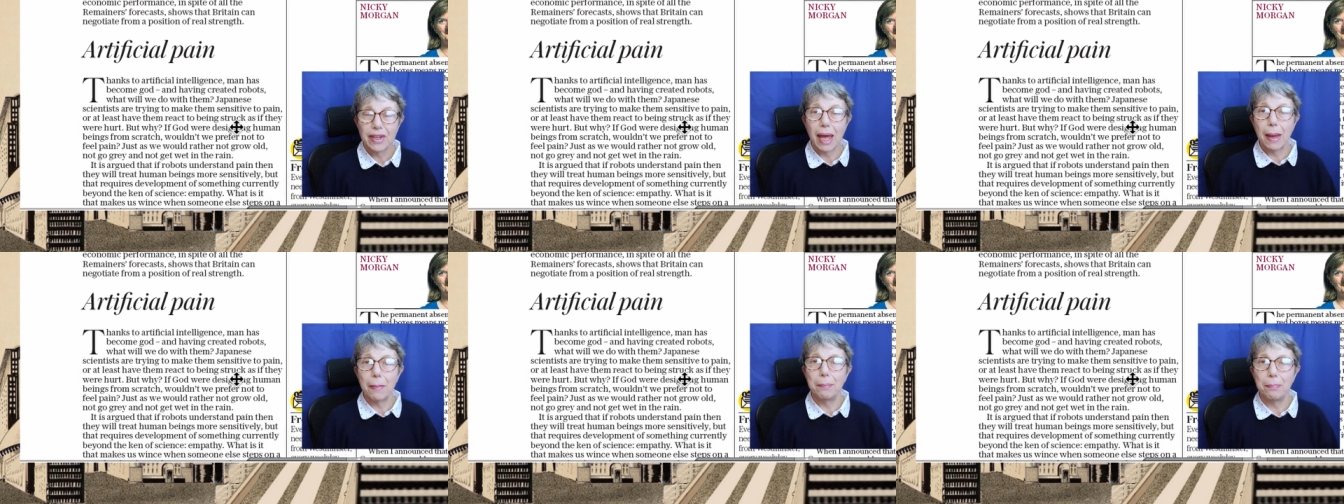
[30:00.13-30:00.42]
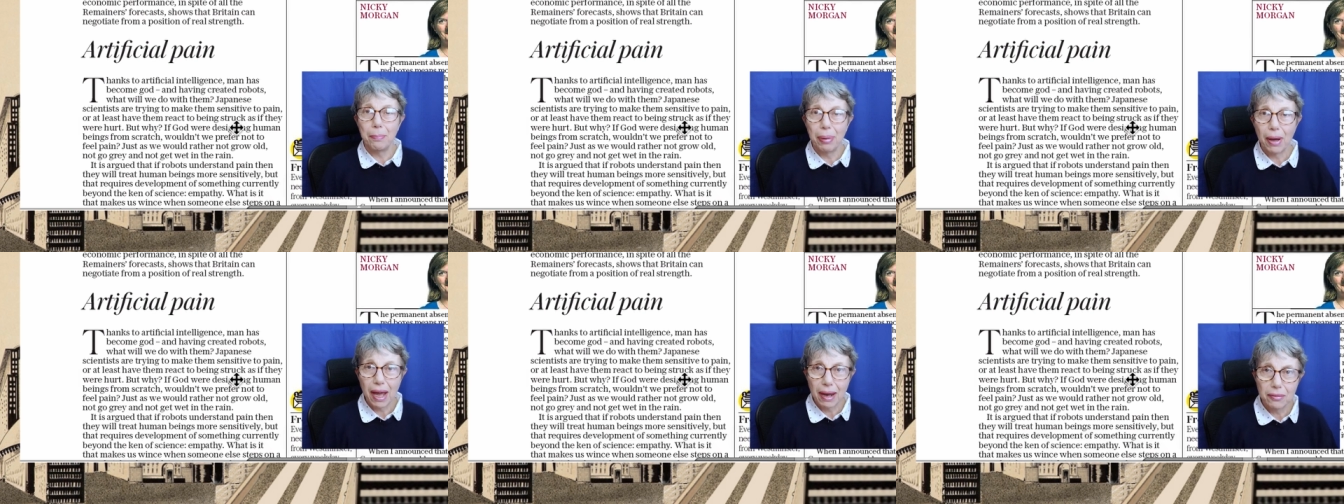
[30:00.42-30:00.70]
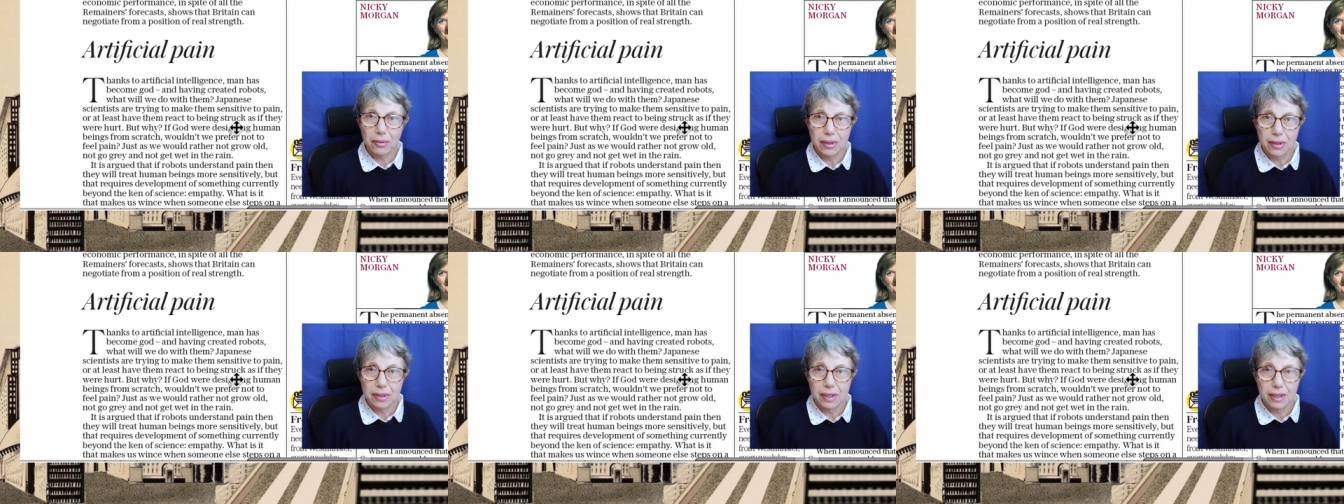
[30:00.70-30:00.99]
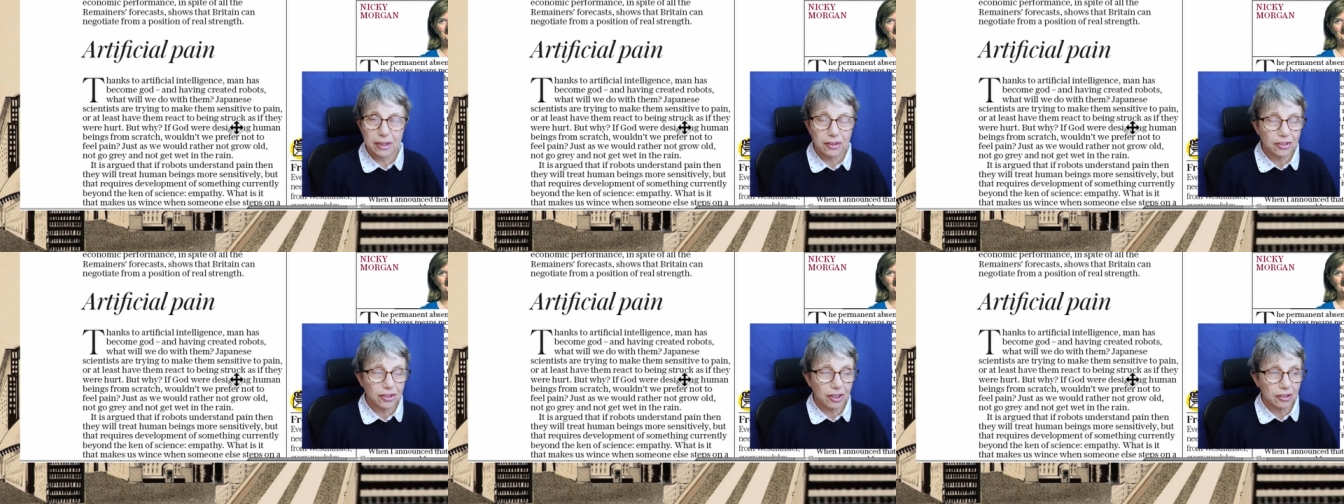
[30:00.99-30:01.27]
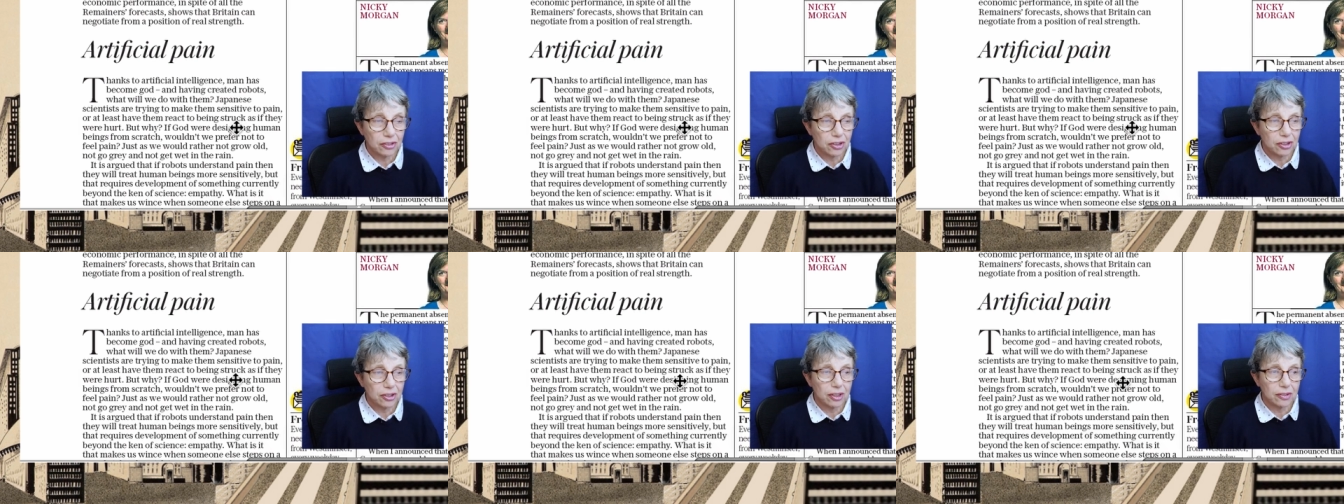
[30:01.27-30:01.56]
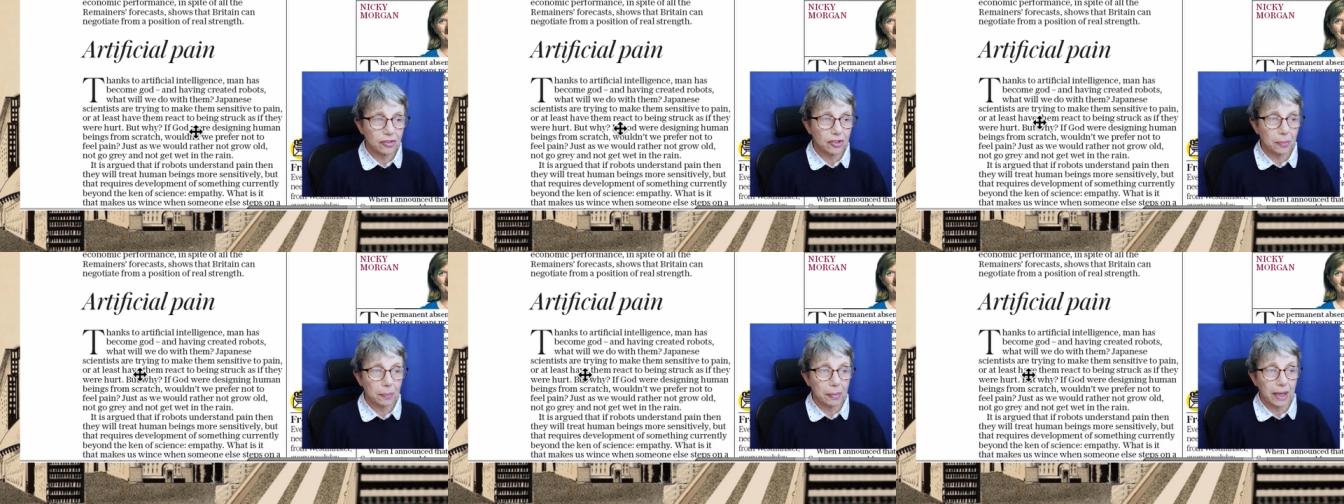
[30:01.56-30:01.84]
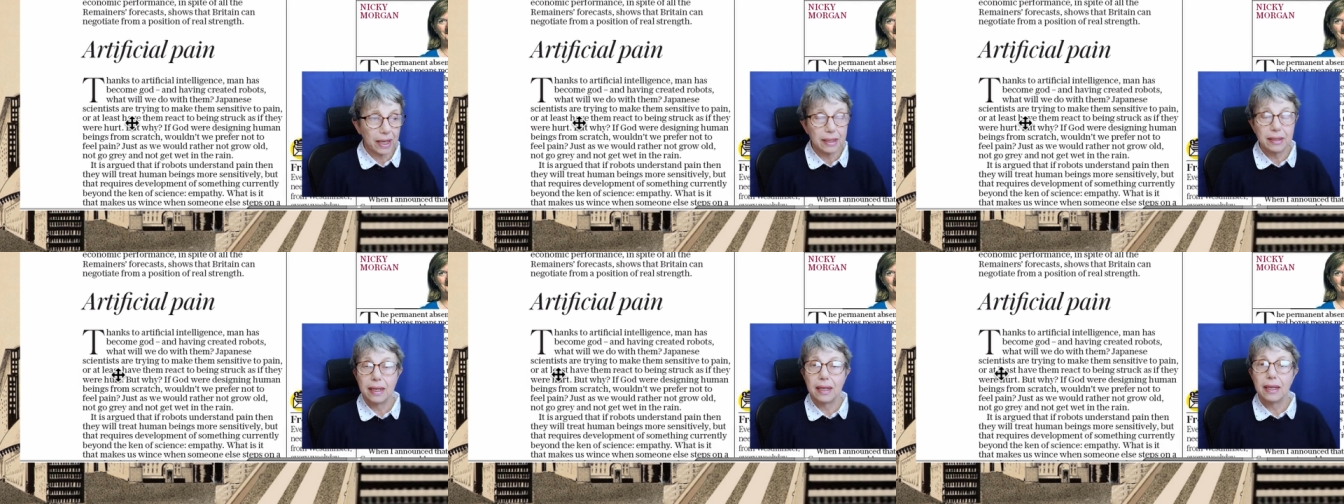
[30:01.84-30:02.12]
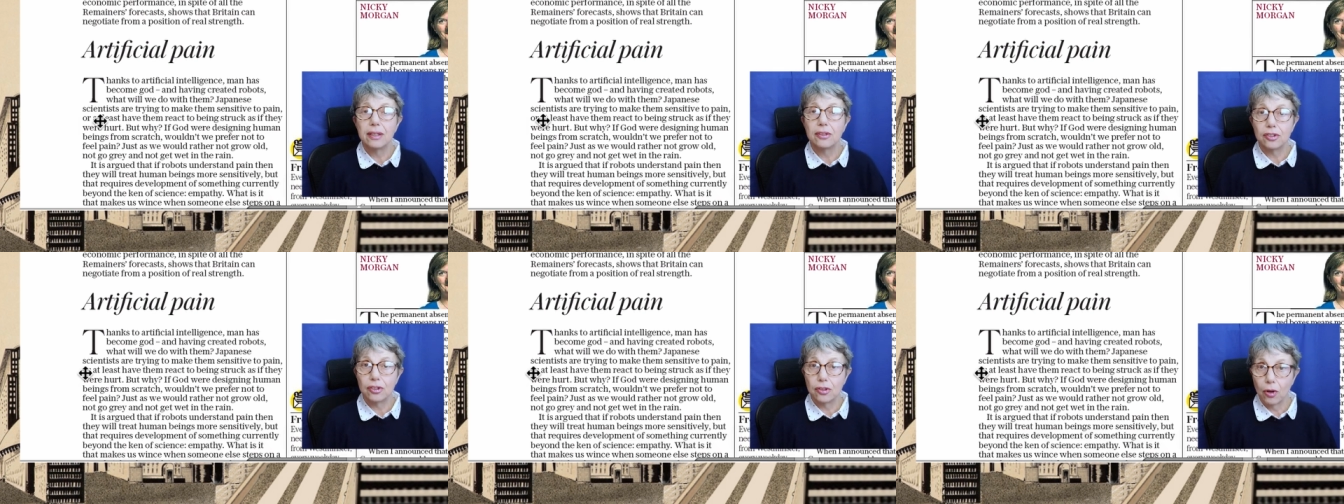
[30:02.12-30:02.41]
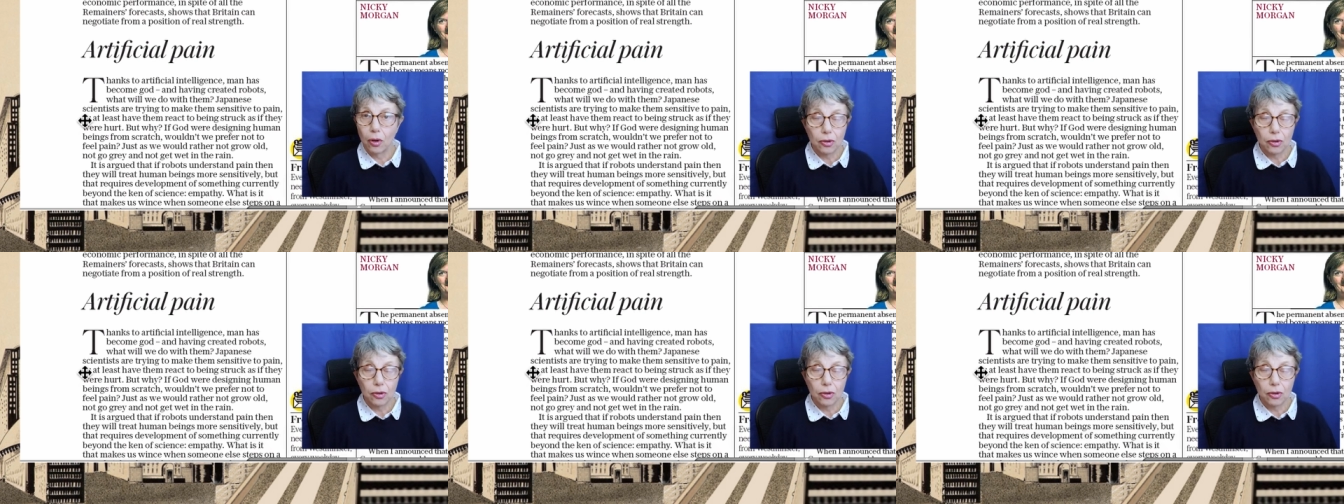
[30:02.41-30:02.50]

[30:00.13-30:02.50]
apparently sensitive to pain. It's